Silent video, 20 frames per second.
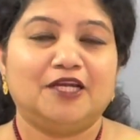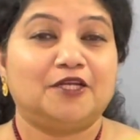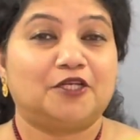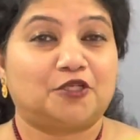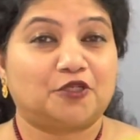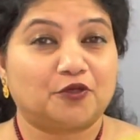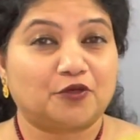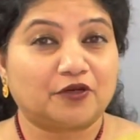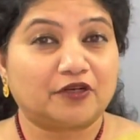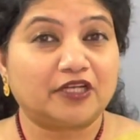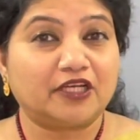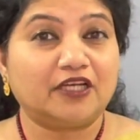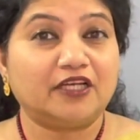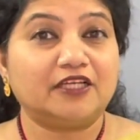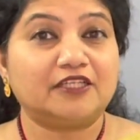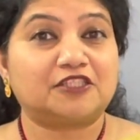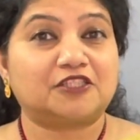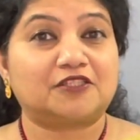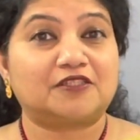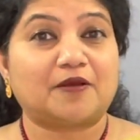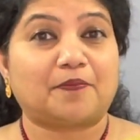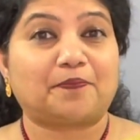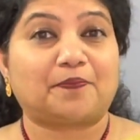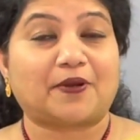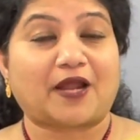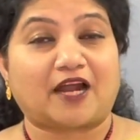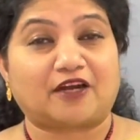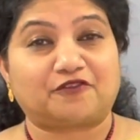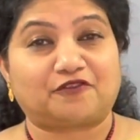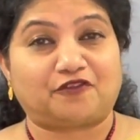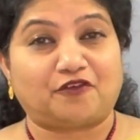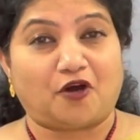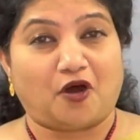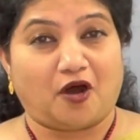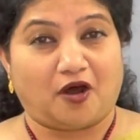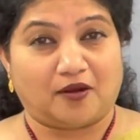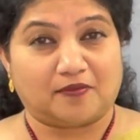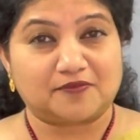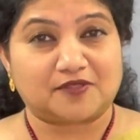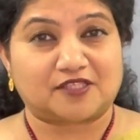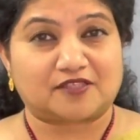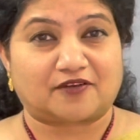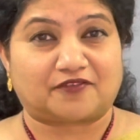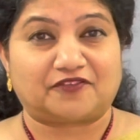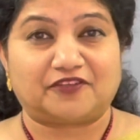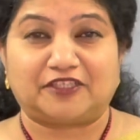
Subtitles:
to reach the platforms of